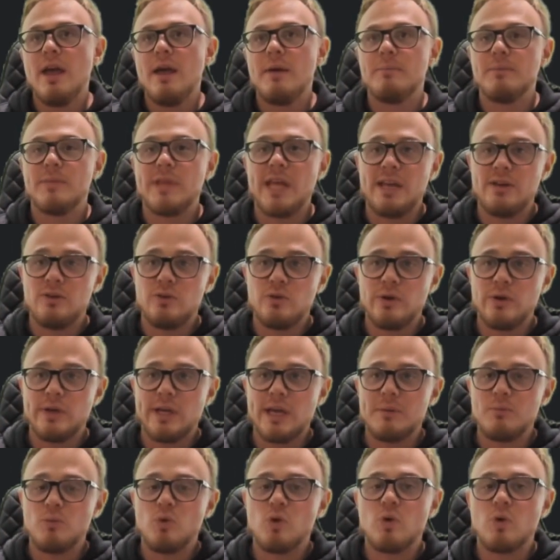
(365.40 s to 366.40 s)
they do
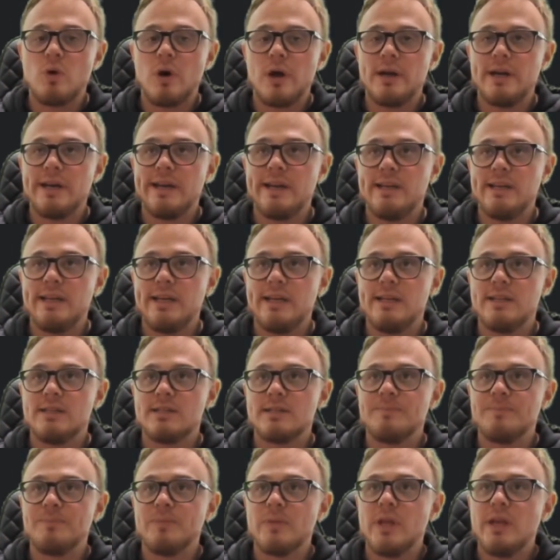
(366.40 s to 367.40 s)
get more quality
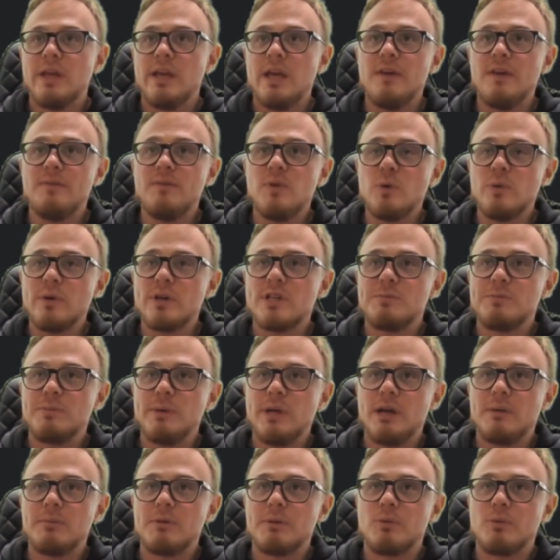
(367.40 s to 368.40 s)
leads. If you want to
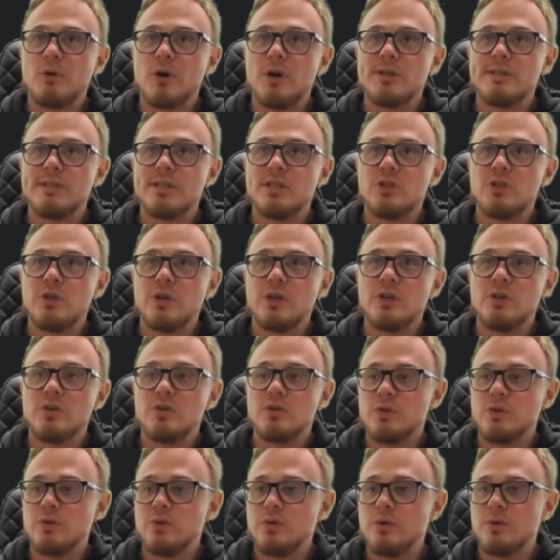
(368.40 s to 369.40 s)
speed up the process, you can
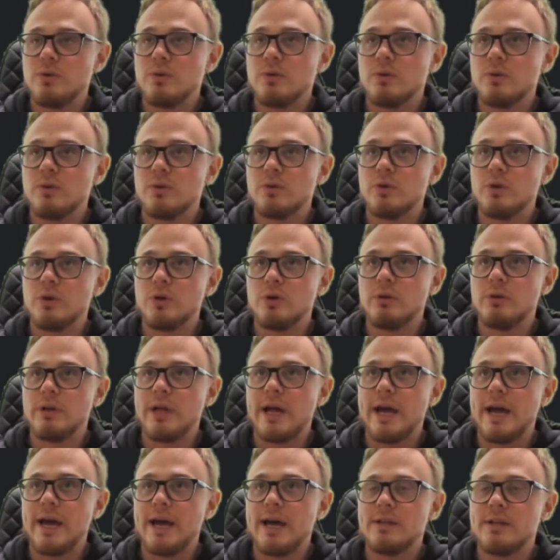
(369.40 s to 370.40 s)
do Google
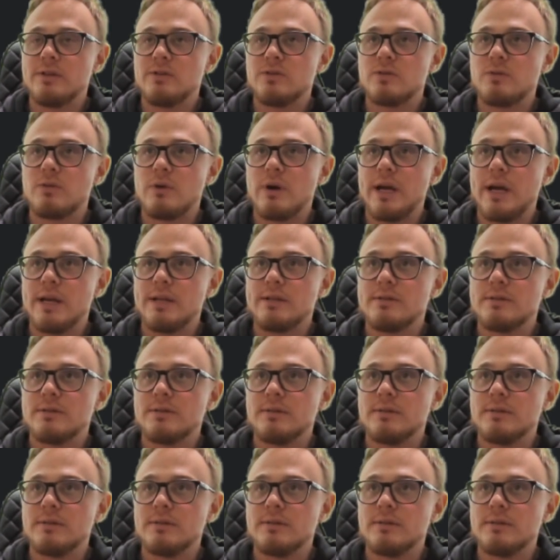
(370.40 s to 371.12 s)
Ads, right?